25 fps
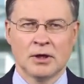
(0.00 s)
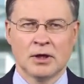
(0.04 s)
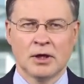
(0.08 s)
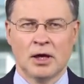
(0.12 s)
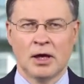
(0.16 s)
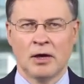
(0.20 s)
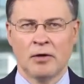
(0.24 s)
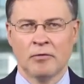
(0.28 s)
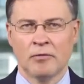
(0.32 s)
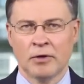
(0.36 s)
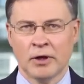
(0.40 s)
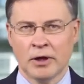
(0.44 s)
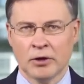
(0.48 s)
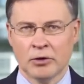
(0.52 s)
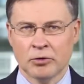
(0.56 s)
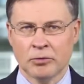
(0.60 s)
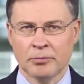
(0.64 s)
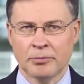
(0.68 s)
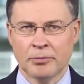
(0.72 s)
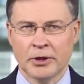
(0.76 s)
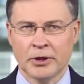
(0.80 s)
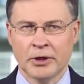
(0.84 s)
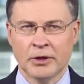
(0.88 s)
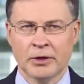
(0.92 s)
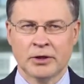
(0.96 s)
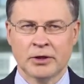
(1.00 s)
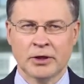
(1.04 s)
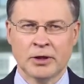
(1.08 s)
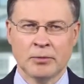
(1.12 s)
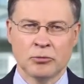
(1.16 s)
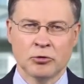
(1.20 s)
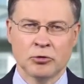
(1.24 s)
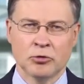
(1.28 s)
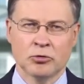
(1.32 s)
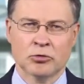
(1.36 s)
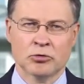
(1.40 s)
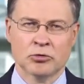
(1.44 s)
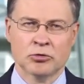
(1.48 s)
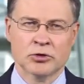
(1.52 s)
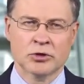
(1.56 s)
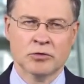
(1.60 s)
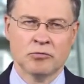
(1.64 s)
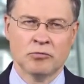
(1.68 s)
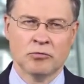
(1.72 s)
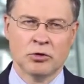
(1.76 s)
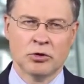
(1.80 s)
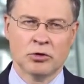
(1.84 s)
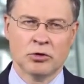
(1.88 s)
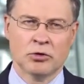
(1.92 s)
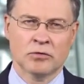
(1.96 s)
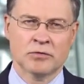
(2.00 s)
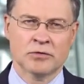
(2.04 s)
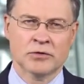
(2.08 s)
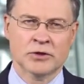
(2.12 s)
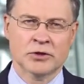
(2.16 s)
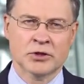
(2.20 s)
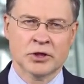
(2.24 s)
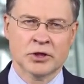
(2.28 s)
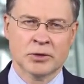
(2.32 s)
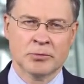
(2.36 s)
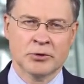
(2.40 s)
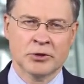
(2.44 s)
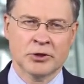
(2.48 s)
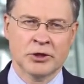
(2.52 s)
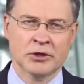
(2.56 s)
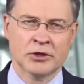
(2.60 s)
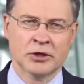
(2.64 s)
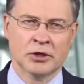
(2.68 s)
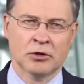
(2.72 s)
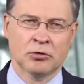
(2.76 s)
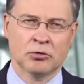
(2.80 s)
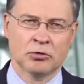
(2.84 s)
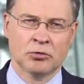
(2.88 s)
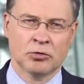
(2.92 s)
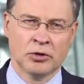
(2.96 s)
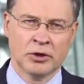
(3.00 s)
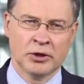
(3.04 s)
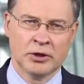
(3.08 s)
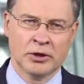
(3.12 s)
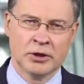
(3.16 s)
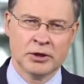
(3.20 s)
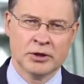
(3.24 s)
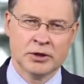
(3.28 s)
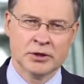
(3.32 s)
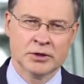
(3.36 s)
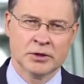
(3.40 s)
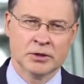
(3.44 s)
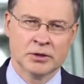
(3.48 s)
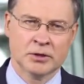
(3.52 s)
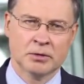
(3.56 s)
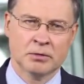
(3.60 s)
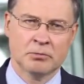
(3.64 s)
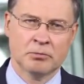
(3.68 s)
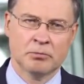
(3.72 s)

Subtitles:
I would like to pay tribute to the work of the Japanese authorities,